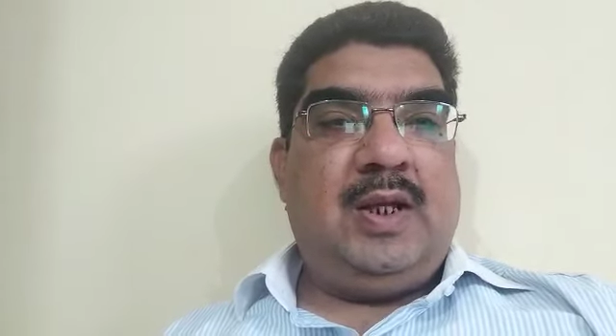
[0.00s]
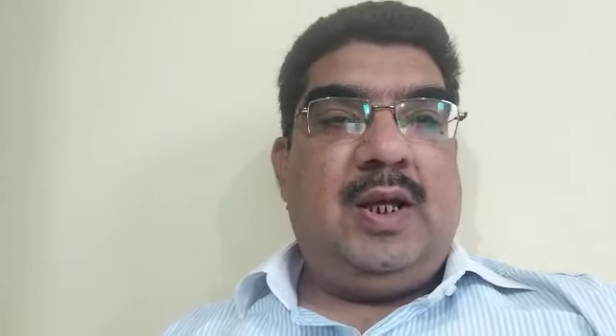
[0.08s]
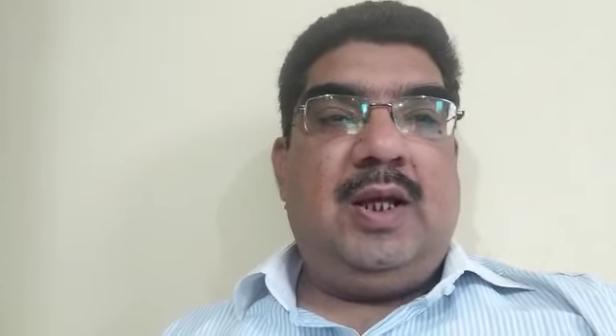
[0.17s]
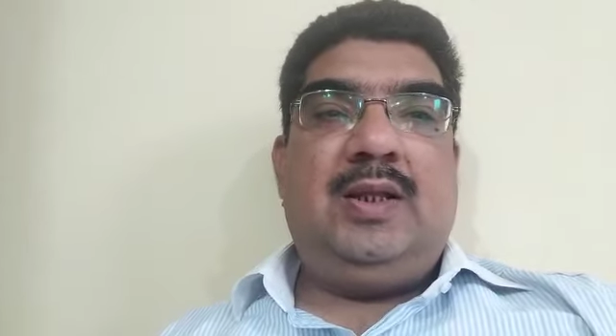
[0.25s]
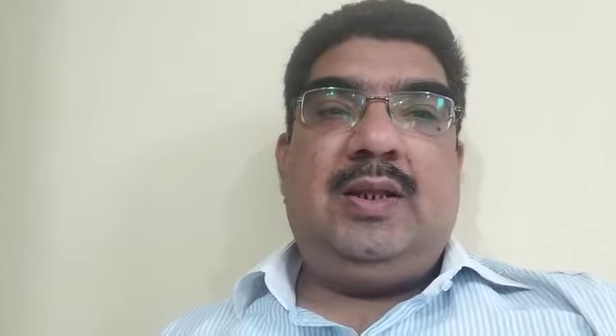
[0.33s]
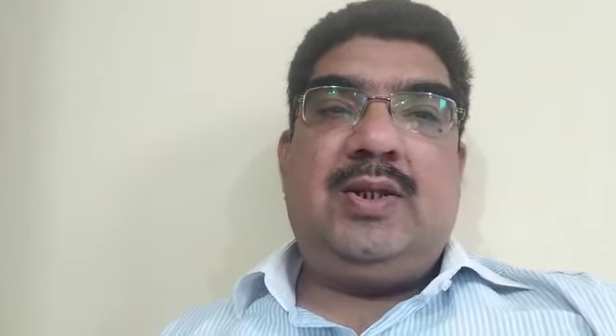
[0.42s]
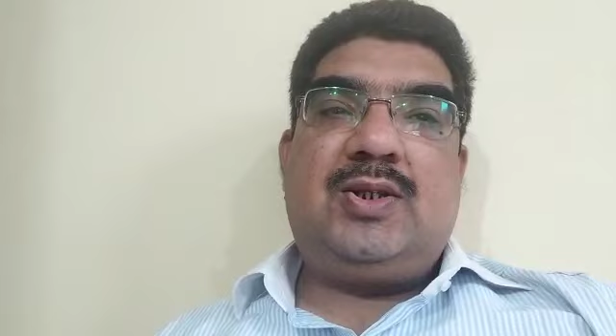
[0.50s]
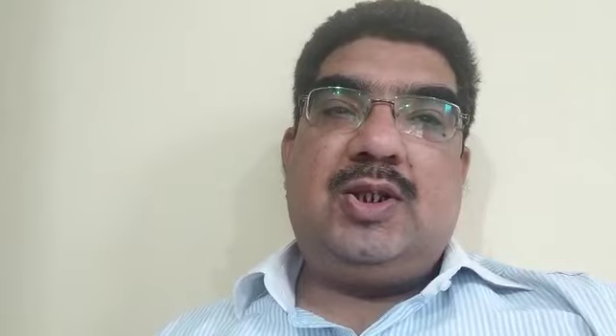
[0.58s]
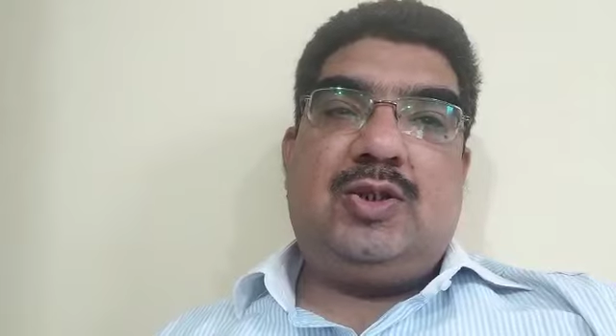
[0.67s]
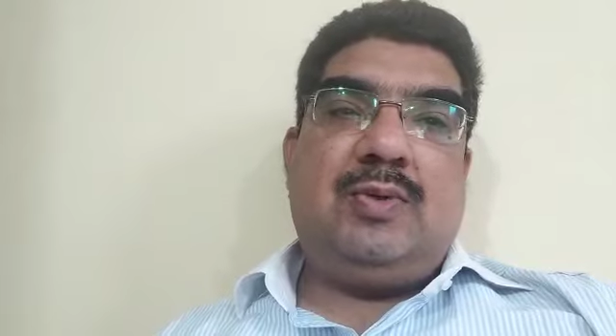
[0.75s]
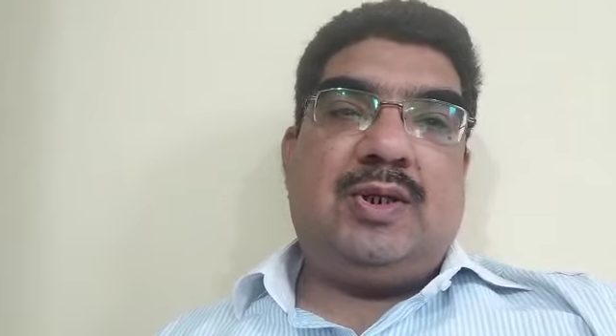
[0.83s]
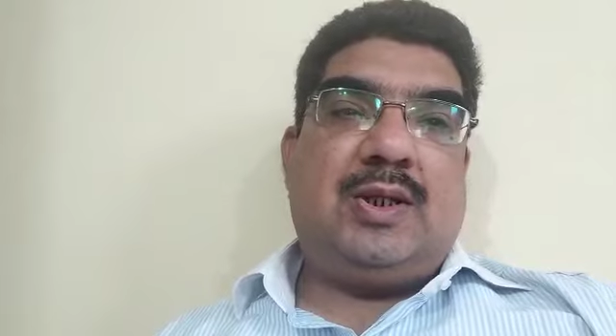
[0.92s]
In this
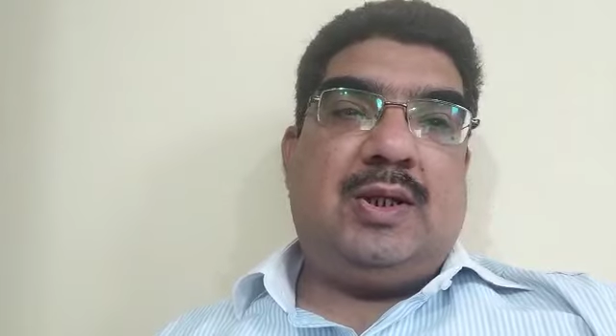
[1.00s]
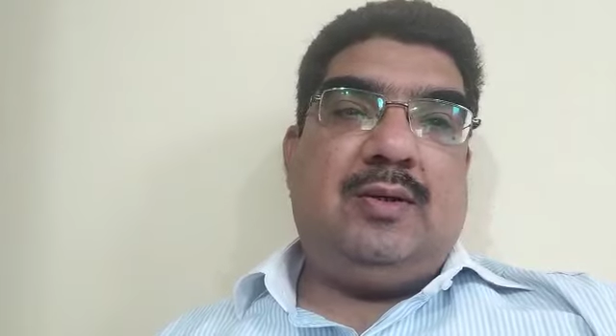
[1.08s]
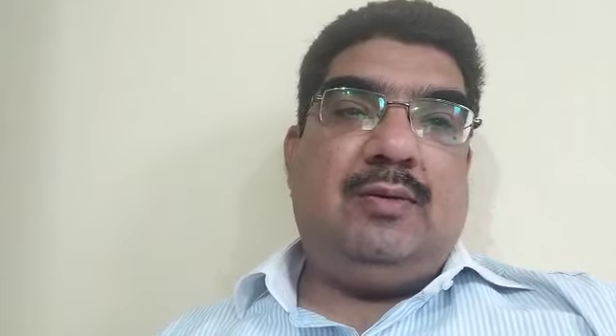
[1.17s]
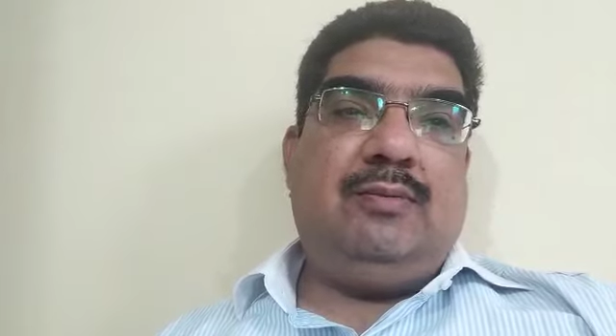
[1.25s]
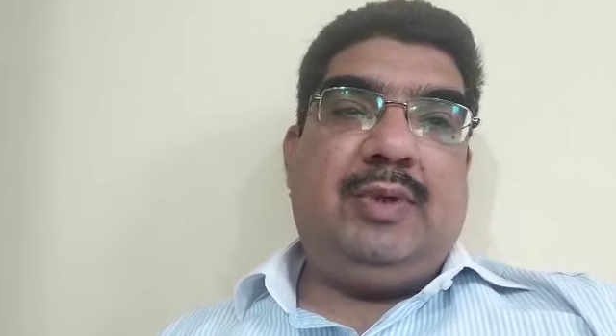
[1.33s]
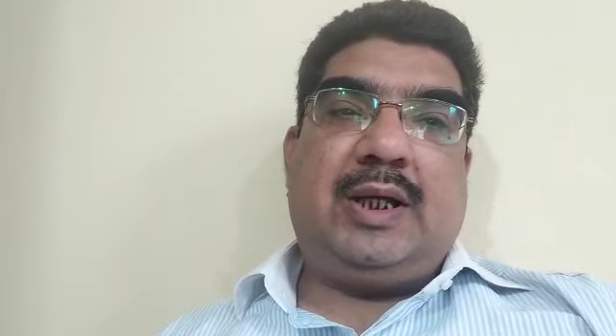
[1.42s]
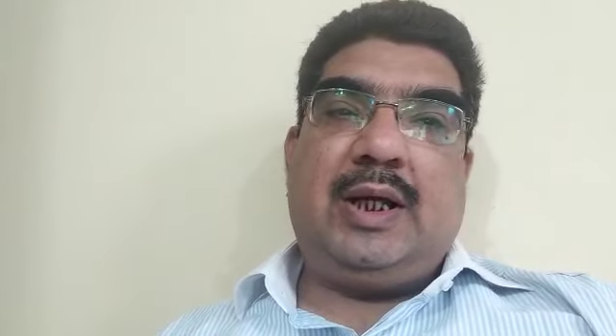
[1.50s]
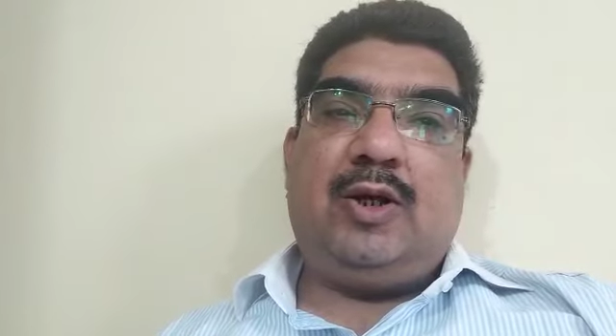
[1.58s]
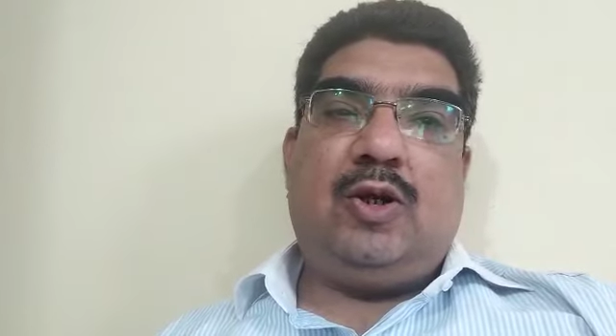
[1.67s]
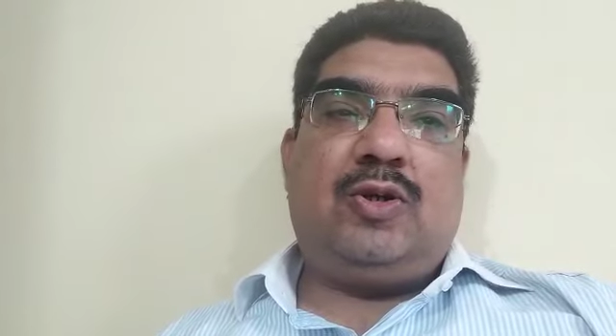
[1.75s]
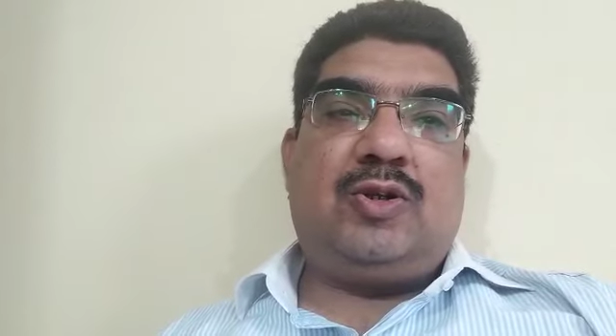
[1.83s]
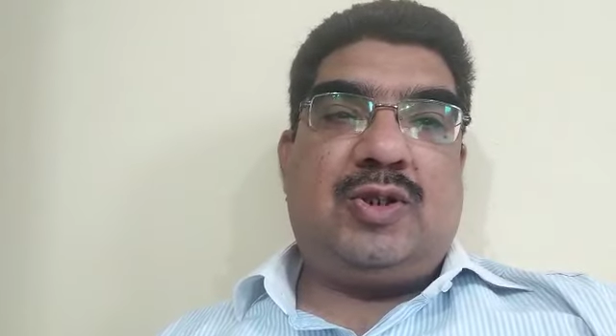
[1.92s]
situation, we
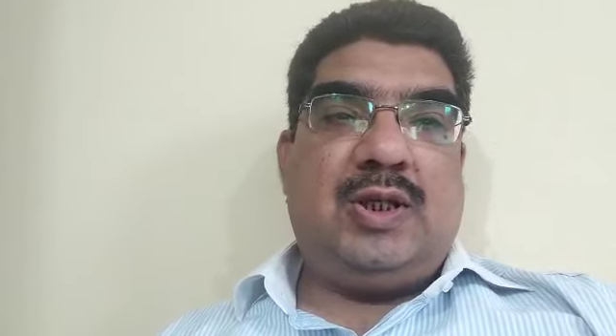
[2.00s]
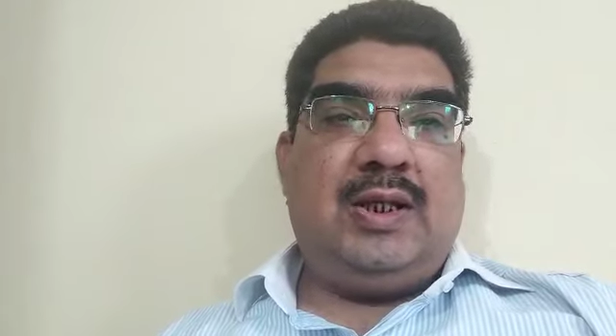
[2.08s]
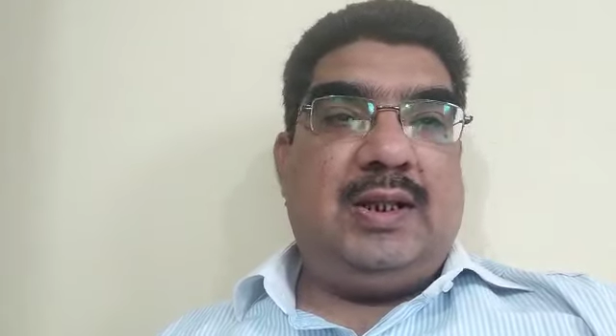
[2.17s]
cannot say